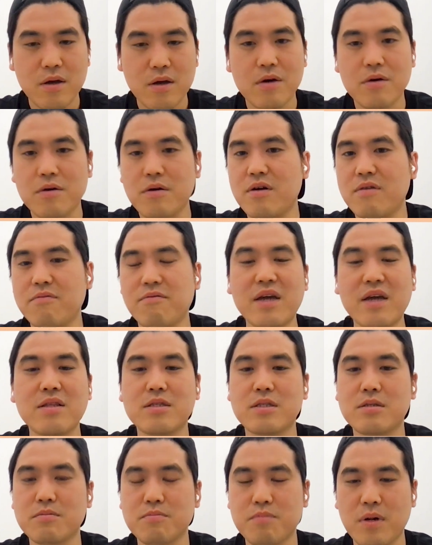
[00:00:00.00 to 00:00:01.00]
or right
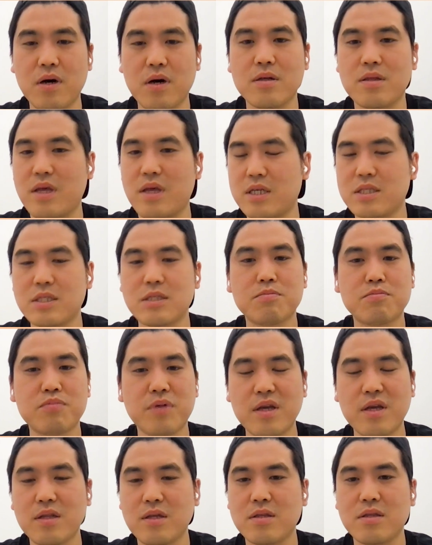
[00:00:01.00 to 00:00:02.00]
uh, like
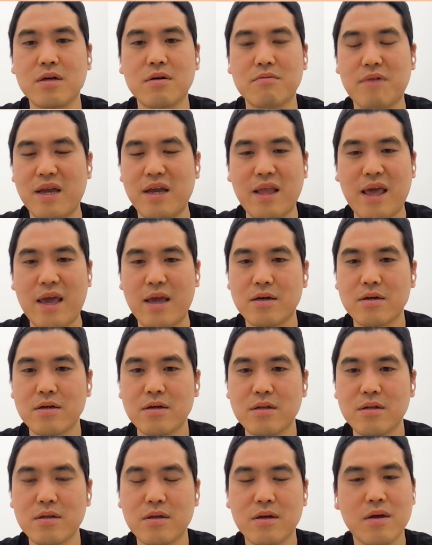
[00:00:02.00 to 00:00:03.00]
sprain in the right
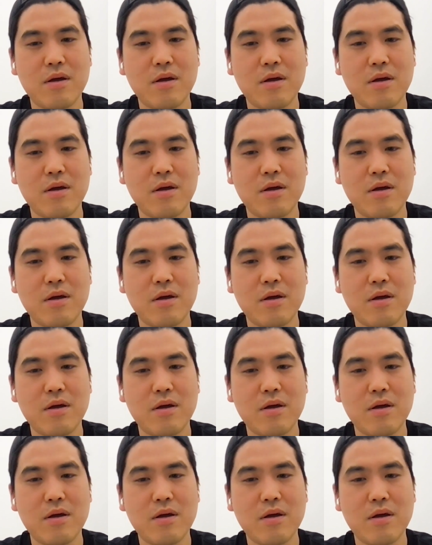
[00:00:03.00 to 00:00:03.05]
ankle